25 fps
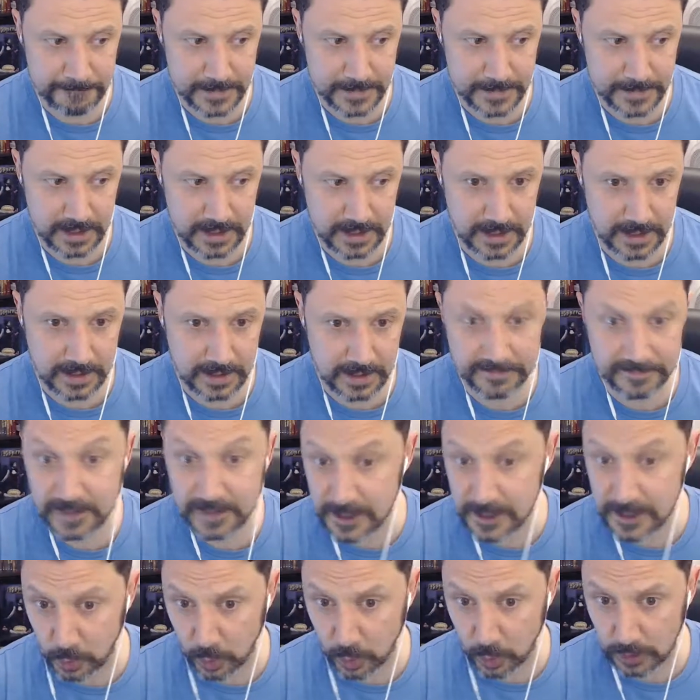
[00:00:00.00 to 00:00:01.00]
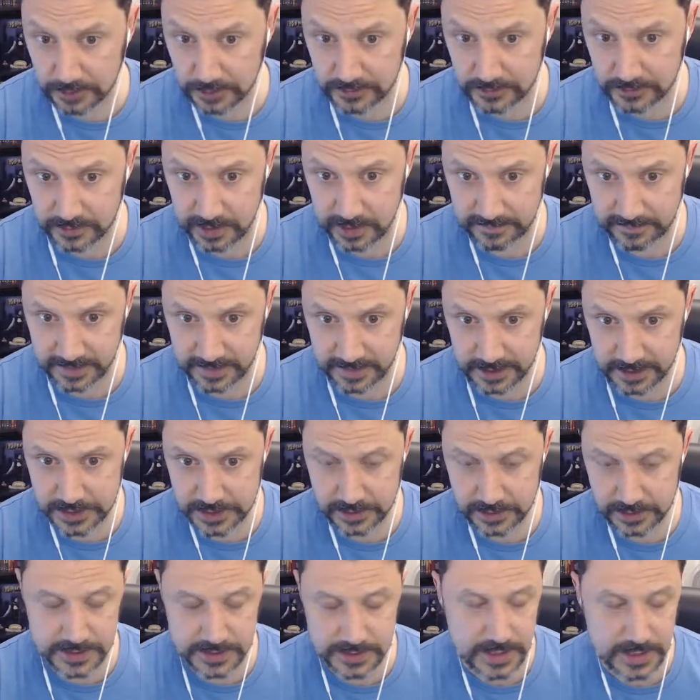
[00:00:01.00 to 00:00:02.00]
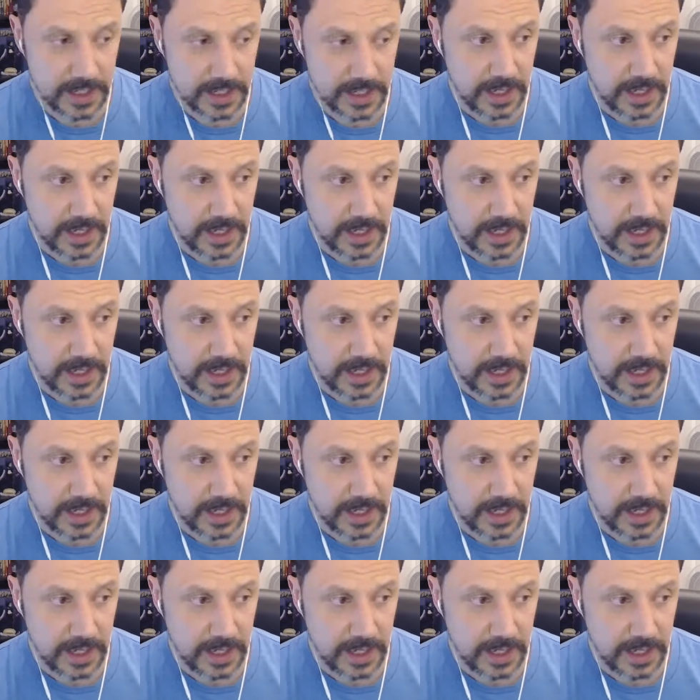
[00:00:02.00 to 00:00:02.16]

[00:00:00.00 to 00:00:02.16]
uh, Freeport Adventures,